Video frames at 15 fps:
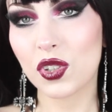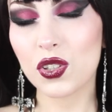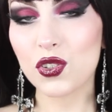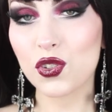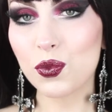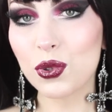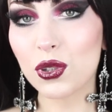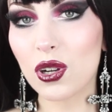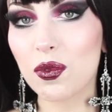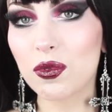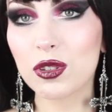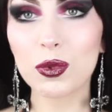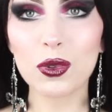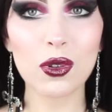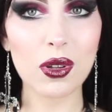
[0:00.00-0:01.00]
super
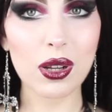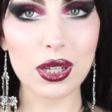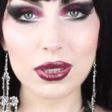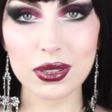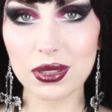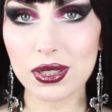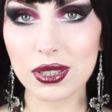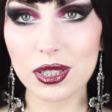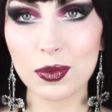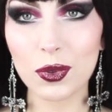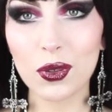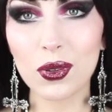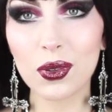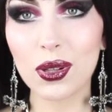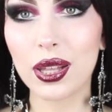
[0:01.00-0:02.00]
comfortable,
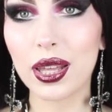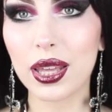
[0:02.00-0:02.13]
adjustable,